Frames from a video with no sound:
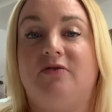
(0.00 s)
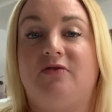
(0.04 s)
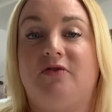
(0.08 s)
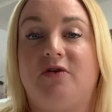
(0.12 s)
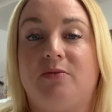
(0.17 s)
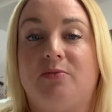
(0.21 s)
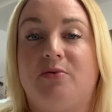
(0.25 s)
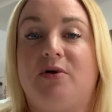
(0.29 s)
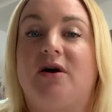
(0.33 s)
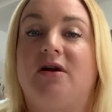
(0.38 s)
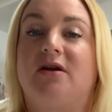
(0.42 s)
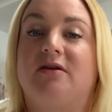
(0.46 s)
free
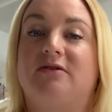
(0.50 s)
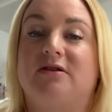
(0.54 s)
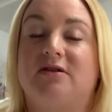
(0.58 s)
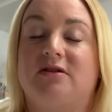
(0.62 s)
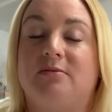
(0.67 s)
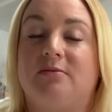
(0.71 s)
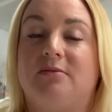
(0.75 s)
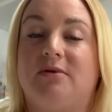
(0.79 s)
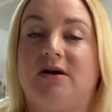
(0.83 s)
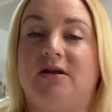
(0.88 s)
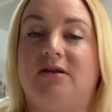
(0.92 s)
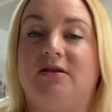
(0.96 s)
product of the
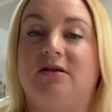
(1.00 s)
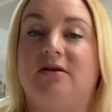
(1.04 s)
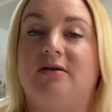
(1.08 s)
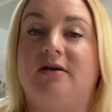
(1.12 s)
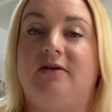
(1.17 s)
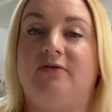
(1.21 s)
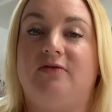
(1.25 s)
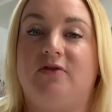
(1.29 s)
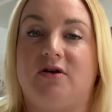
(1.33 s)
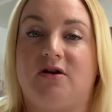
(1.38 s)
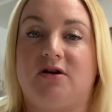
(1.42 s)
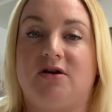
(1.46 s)
month
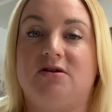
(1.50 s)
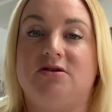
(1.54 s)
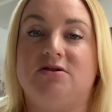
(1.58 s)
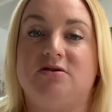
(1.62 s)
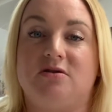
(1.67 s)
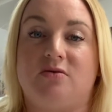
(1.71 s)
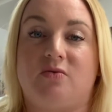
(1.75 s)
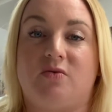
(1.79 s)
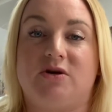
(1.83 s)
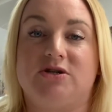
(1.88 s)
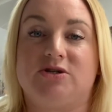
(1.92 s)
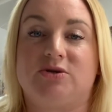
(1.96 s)
if you're going to do
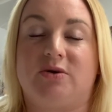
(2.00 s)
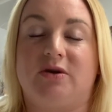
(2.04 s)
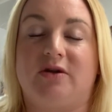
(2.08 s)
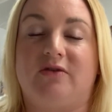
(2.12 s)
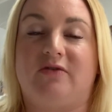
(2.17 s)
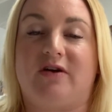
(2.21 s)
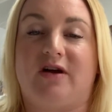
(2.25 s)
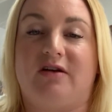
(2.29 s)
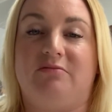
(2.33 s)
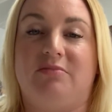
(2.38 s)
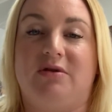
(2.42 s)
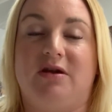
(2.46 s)
the
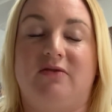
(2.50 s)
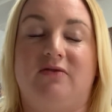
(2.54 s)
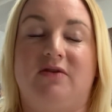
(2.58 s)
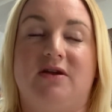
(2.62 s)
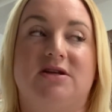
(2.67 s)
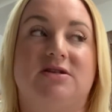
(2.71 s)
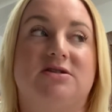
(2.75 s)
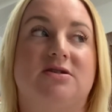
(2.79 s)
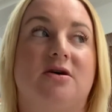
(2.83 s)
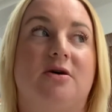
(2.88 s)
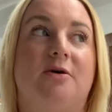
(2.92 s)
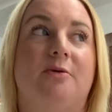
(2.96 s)
125
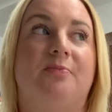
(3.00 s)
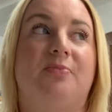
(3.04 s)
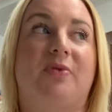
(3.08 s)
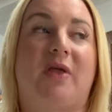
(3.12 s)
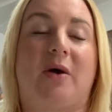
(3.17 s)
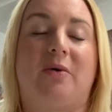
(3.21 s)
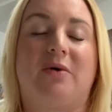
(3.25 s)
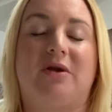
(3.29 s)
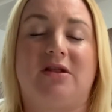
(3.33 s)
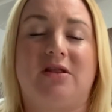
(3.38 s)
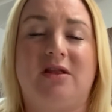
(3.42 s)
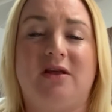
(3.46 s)
PV. So
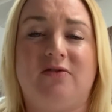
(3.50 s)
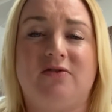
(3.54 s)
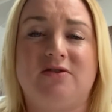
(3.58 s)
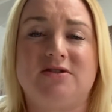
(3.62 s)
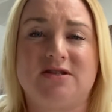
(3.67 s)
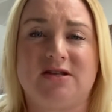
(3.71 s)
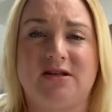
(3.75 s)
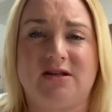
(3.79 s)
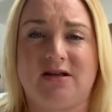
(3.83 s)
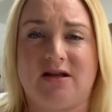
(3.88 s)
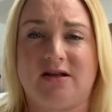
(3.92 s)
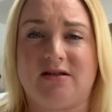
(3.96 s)
I would
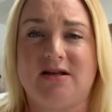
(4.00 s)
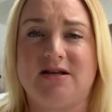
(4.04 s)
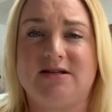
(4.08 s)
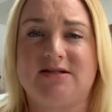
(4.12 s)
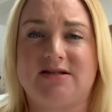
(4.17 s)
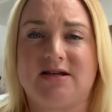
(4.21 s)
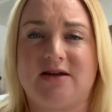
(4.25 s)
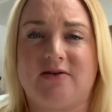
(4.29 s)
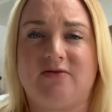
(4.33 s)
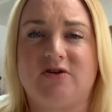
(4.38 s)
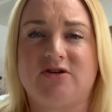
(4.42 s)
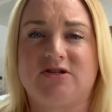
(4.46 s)
at
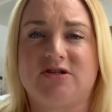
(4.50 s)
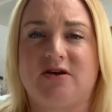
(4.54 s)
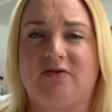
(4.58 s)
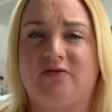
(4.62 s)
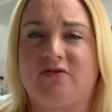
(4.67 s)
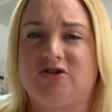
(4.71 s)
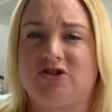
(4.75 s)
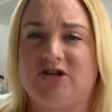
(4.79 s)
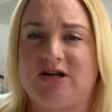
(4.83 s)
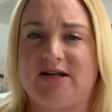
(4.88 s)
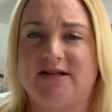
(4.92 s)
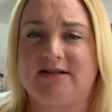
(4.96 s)
least give yourself a
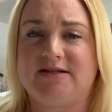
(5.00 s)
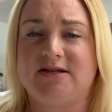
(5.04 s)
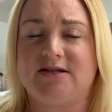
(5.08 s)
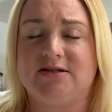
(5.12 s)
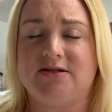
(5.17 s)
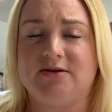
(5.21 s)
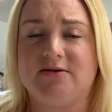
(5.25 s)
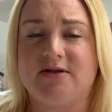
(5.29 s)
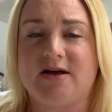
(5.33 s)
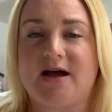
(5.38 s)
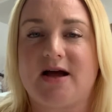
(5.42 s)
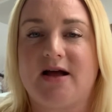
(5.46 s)
chance to
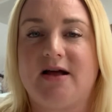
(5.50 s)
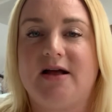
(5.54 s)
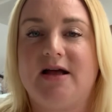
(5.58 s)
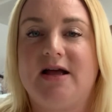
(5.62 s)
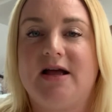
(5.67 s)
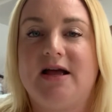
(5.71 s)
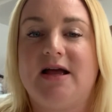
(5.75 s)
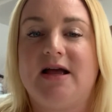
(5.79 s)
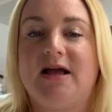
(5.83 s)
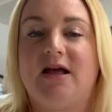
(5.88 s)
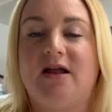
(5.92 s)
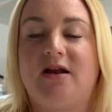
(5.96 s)
do that.
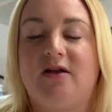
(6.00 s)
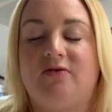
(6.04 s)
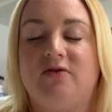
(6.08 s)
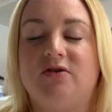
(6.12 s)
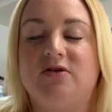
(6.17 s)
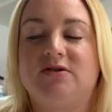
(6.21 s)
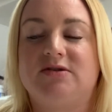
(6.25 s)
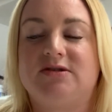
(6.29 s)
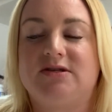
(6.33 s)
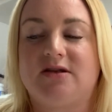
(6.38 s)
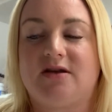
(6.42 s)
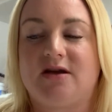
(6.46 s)
And if
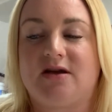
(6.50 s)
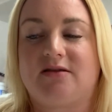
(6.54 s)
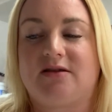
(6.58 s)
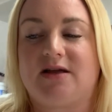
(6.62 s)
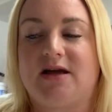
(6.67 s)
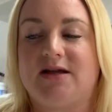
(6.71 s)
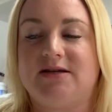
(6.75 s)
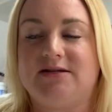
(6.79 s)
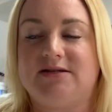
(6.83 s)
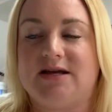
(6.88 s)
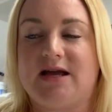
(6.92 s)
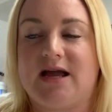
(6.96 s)
you select
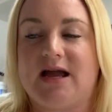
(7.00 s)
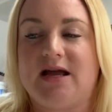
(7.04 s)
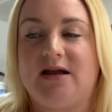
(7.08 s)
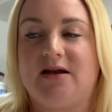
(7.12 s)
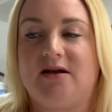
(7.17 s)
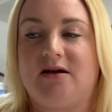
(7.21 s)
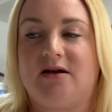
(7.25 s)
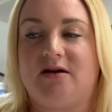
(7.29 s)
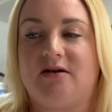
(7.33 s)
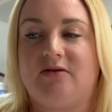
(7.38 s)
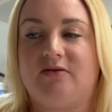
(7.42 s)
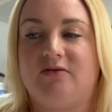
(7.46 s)
that
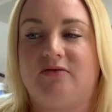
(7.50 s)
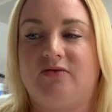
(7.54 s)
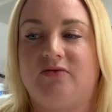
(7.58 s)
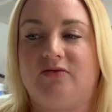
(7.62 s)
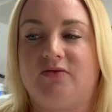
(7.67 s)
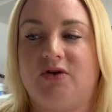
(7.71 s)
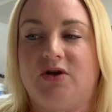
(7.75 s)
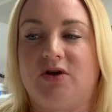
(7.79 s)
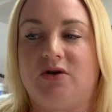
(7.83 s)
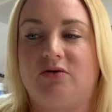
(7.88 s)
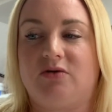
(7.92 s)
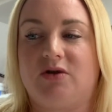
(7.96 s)
date of,
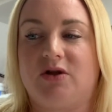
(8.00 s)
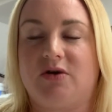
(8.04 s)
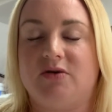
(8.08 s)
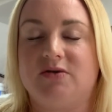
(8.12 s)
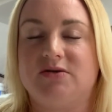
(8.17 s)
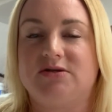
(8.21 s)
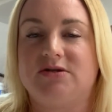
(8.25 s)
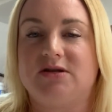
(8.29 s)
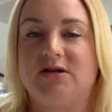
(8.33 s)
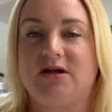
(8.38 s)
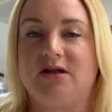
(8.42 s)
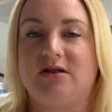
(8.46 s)

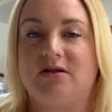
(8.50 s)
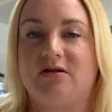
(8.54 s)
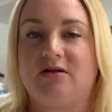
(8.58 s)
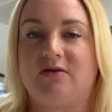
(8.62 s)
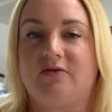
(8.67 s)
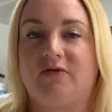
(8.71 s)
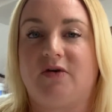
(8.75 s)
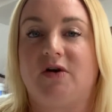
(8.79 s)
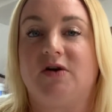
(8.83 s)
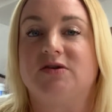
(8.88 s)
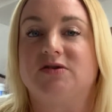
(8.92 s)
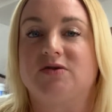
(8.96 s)
close to either the
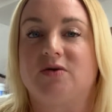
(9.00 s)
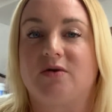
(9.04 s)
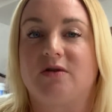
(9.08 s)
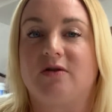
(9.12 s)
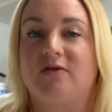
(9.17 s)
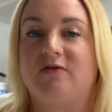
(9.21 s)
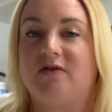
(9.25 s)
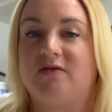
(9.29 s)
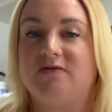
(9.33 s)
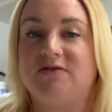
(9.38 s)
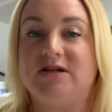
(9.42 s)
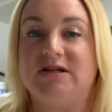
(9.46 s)
1st or the
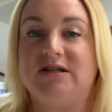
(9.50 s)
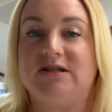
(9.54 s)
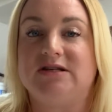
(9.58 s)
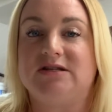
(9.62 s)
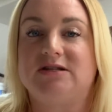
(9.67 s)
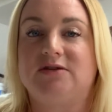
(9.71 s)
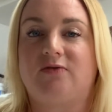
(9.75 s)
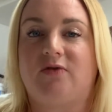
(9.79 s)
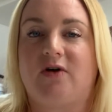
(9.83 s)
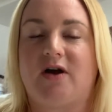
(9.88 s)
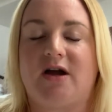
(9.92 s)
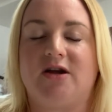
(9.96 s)
15th
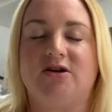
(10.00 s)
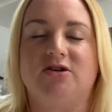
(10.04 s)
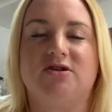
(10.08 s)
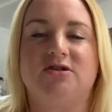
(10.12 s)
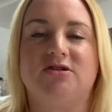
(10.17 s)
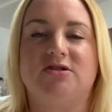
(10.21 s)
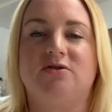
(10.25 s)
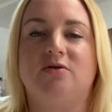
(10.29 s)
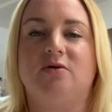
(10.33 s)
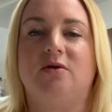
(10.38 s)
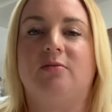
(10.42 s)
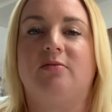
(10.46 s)
is fine.
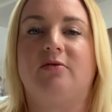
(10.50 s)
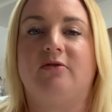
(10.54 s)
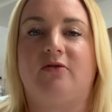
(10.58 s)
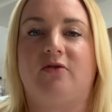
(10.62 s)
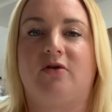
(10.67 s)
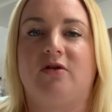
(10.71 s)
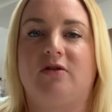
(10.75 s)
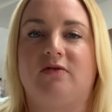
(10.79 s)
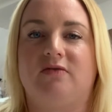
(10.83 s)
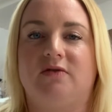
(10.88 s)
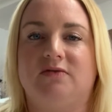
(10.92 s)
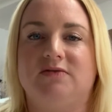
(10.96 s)
Just do it
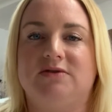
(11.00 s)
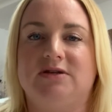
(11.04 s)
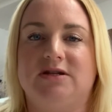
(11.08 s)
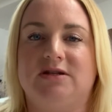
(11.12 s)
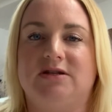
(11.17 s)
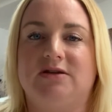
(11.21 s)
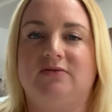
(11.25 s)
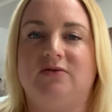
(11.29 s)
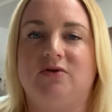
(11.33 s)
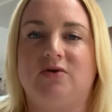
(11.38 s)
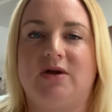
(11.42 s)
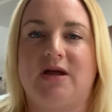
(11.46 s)
before the
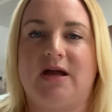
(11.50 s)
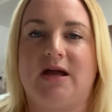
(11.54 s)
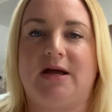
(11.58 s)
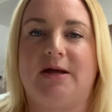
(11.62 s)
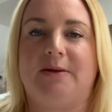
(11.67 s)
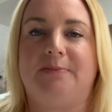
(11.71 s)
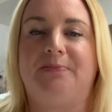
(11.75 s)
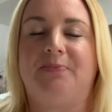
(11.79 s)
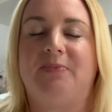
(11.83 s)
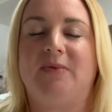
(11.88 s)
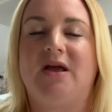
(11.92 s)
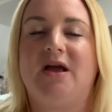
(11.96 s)
15th if you
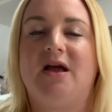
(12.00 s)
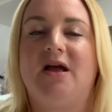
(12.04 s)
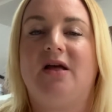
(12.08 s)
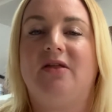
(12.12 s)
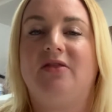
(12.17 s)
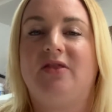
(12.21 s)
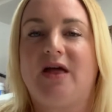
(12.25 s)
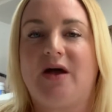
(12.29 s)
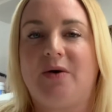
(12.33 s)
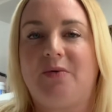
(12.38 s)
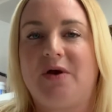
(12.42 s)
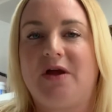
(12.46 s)
can.
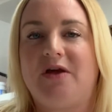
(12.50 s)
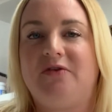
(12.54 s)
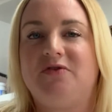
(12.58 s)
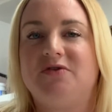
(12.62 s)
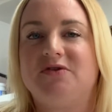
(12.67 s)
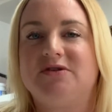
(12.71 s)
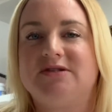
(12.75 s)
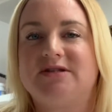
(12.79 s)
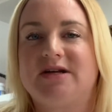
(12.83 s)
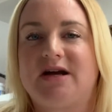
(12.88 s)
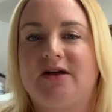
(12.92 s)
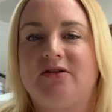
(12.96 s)
That way, if you
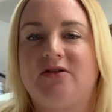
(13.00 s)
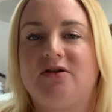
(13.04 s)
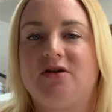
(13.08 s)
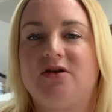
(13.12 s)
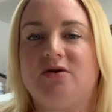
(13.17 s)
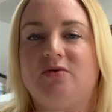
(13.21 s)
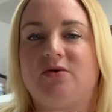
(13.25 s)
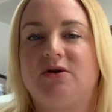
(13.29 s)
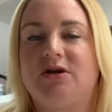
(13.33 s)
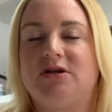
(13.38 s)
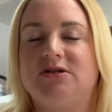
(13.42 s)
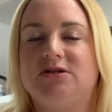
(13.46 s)
decide that
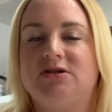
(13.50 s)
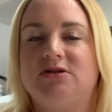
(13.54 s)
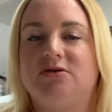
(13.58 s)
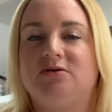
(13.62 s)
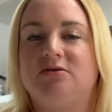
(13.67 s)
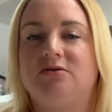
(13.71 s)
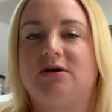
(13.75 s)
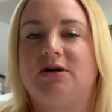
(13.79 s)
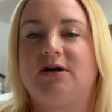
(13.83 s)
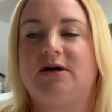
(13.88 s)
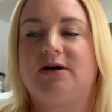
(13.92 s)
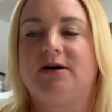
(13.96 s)
you want to
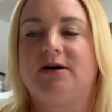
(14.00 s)
do,